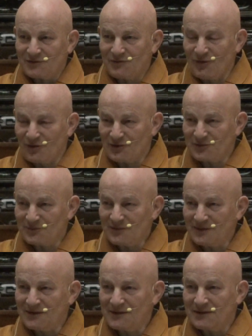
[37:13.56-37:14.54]
form
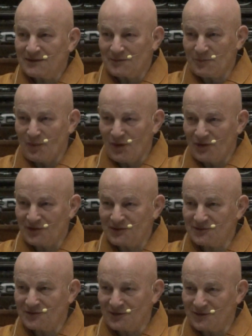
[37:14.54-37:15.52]

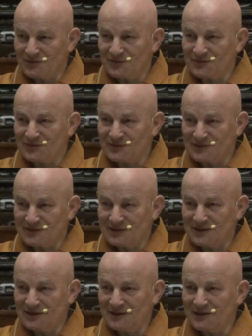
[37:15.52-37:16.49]
born of
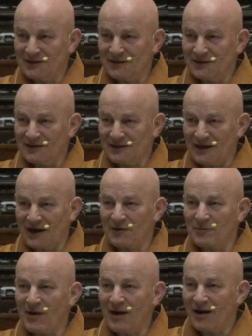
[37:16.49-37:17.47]
the
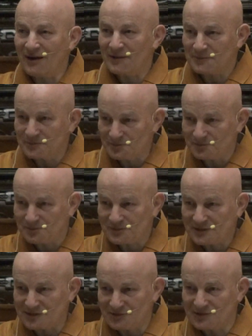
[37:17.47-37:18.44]
karma. Hmm?
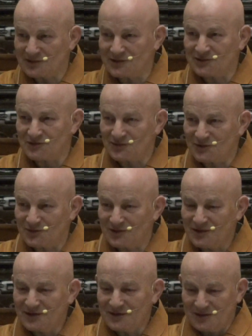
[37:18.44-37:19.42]
If there is no
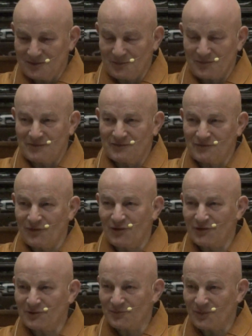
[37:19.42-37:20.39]

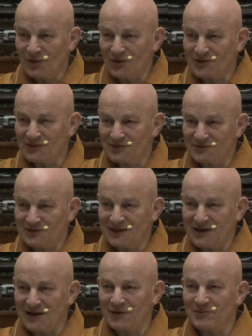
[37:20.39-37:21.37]
form born of the
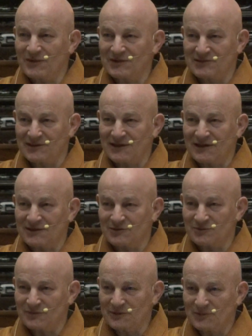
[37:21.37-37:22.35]
karma, there
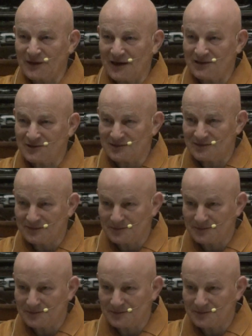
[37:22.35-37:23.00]
cannot be breath.